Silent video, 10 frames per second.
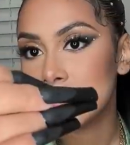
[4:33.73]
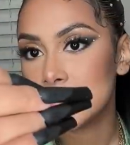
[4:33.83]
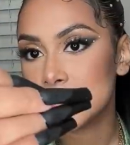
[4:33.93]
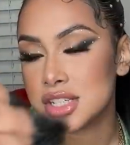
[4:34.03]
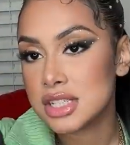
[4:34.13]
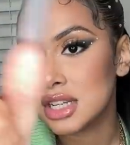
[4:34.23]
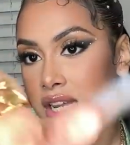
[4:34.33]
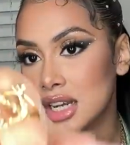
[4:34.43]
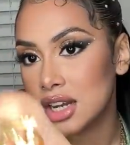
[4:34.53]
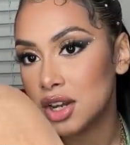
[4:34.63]
and it's just
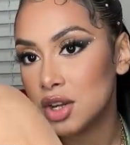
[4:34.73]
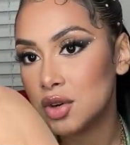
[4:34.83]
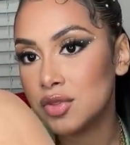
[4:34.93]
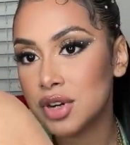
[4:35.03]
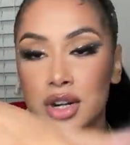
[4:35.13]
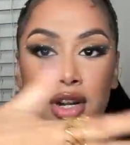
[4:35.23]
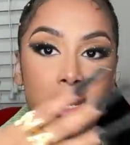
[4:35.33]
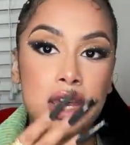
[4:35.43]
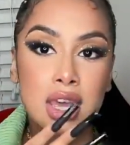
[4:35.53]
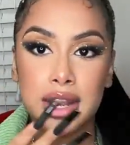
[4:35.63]
Nana all over.
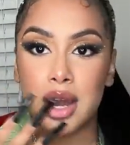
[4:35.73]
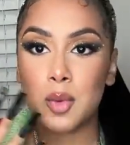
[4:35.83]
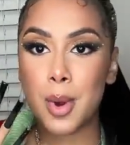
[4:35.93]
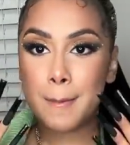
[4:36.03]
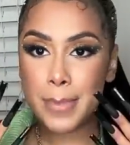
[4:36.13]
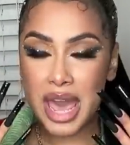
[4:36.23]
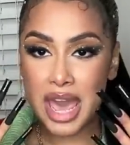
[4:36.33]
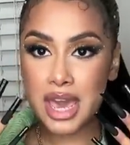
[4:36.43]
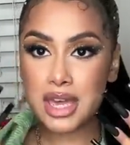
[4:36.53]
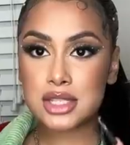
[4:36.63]
And I want
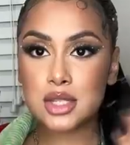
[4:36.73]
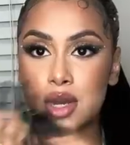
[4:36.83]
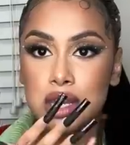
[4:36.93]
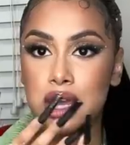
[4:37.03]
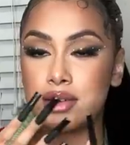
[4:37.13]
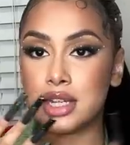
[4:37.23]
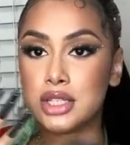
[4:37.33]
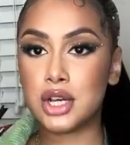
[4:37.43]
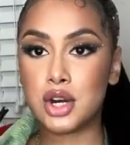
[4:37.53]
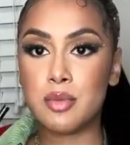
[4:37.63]
bad, so I can have like
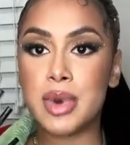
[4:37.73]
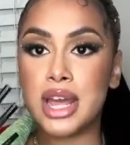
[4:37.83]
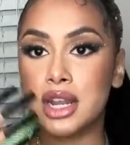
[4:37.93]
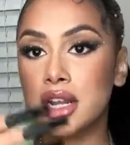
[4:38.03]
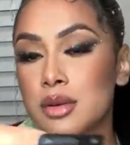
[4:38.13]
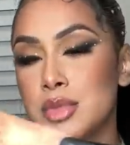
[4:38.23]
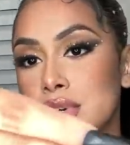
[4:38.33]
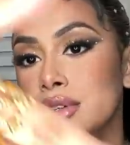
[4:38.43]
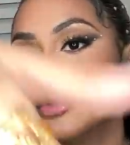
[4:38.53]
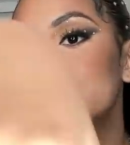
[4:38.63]
the whole bad Nana.
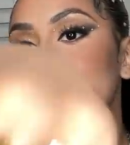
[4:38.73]
But